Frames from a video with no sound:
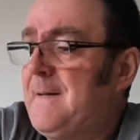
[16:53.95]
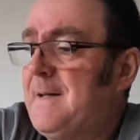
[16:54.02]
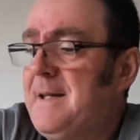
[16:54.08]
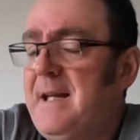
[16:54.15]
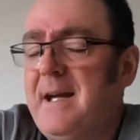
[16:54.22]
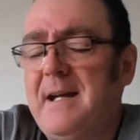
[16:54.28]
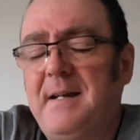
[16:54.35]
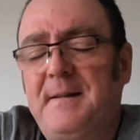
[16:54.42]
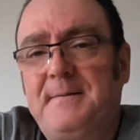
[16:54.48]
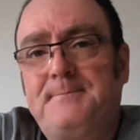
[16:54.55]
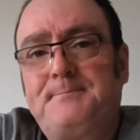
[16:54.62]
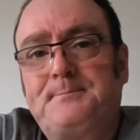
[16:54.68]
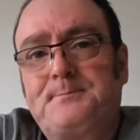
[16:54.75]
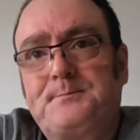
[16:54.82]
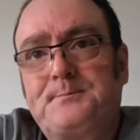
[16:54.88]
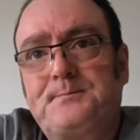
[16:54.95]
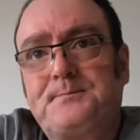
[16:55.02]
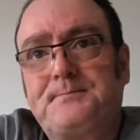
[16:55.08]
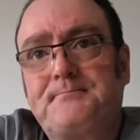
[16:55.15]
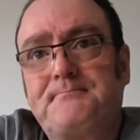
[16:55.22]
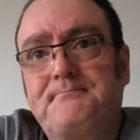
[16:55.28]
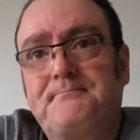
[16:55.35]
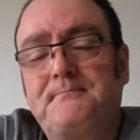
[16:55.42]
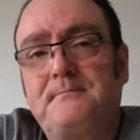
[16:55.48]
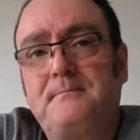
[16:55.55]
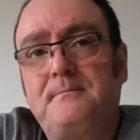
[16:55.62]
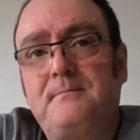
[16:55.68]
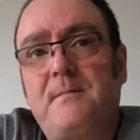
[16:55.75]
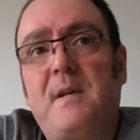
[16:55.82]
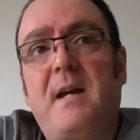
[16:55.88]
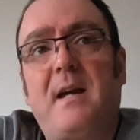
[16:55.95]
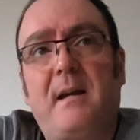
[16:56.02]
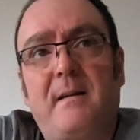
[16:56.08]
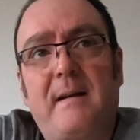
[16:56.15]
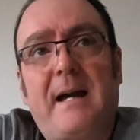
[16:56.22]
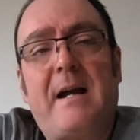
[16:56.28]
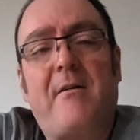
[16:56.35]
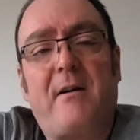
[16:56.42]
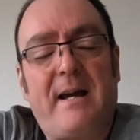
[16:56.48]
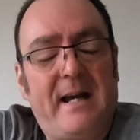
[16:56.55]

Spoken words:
Yeah, Arai